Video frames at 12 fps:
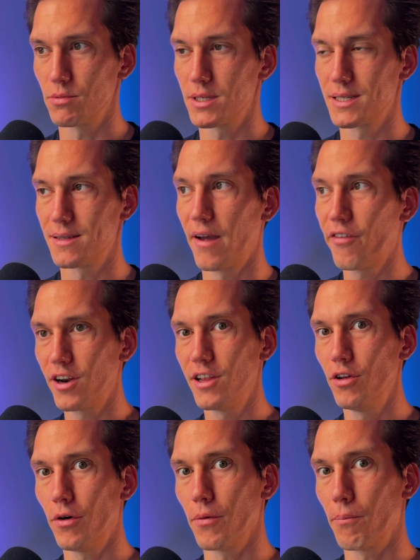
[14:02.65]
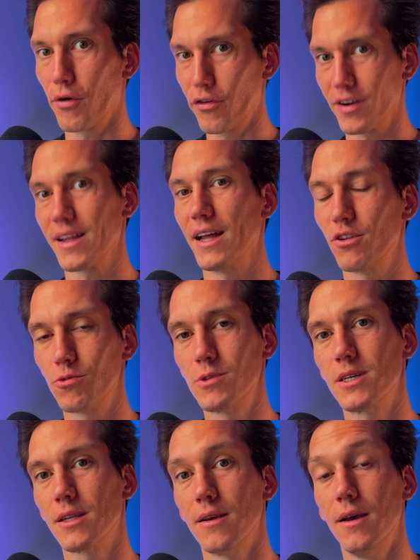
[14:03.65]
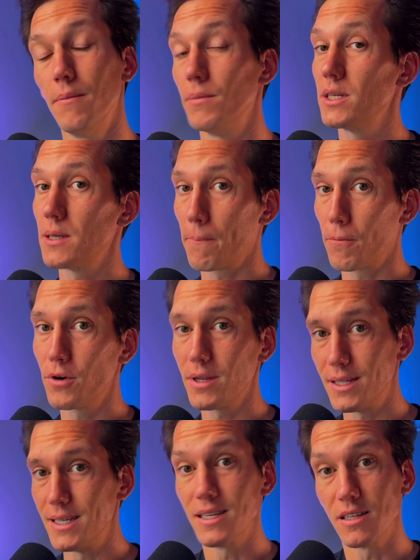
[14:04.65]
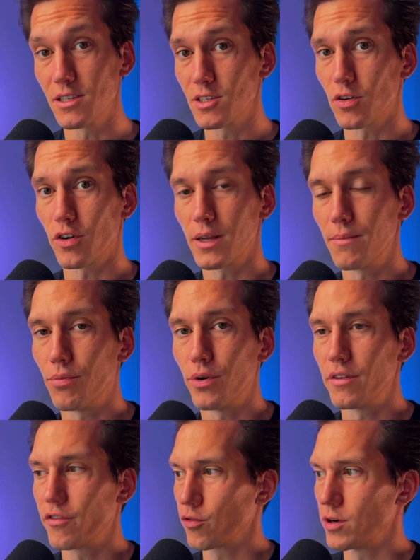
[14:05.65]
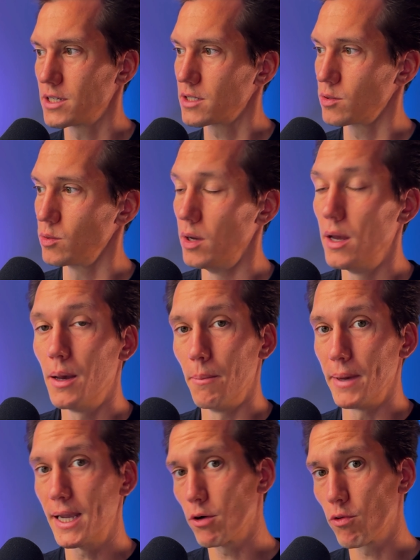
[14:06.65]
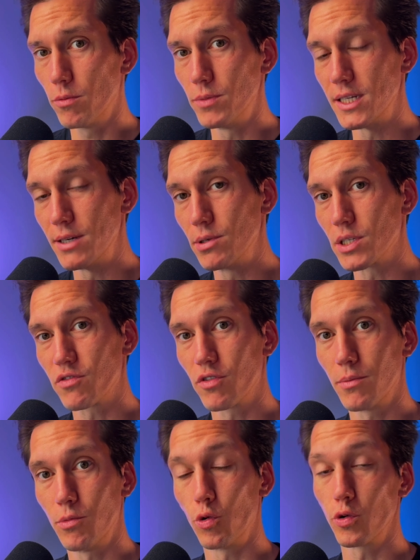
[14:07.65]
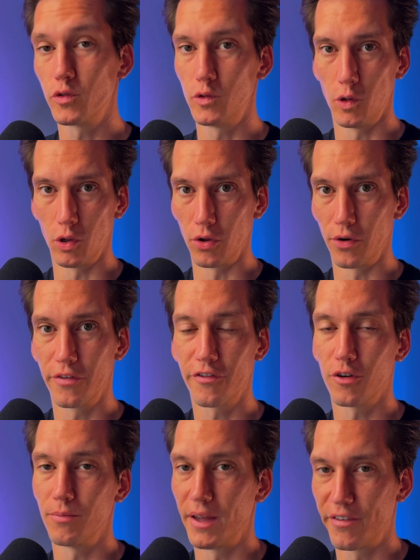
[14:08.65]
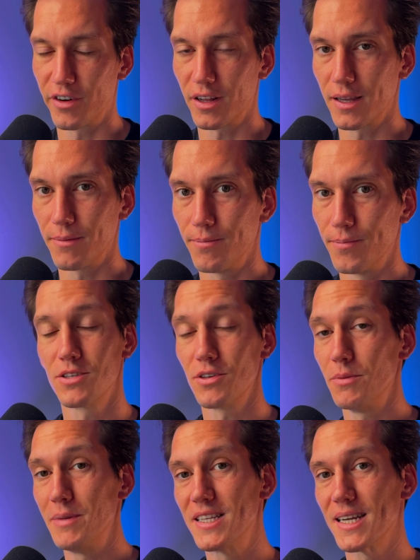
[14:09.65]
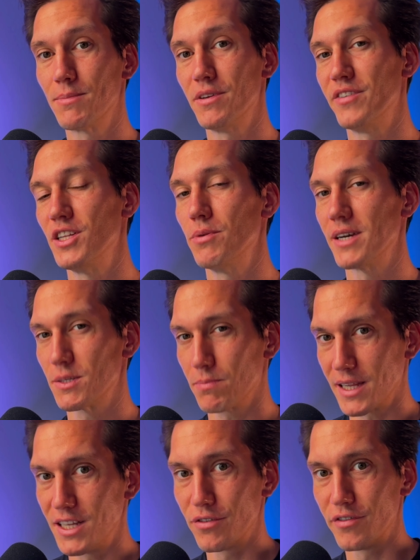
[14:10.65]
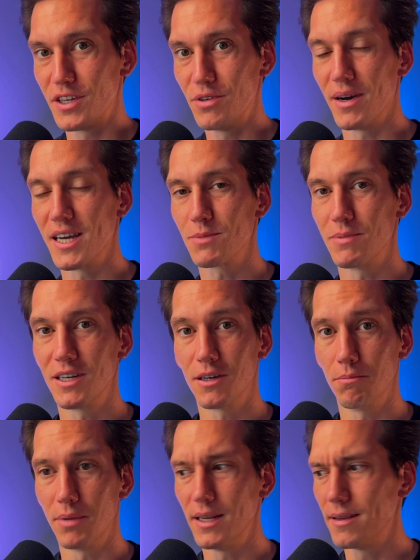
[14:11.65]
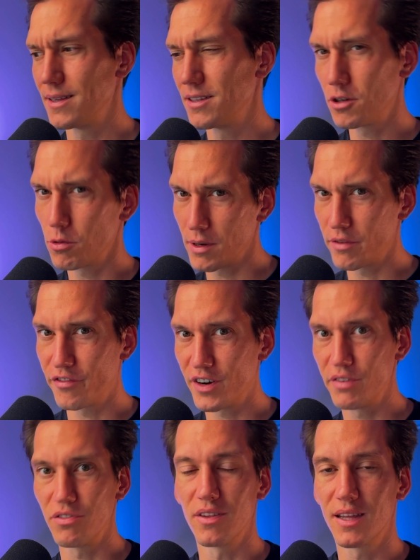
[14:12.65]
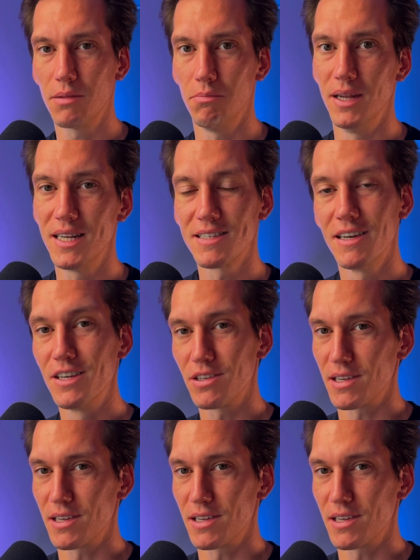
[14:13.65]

So it's definitely not a perfect end result, but it's a pretty decent starting point for us to make our own materials from or to learn from, definitely. So in the meantime, the video explainer video has been completed. It took around 5 to 10 minutes.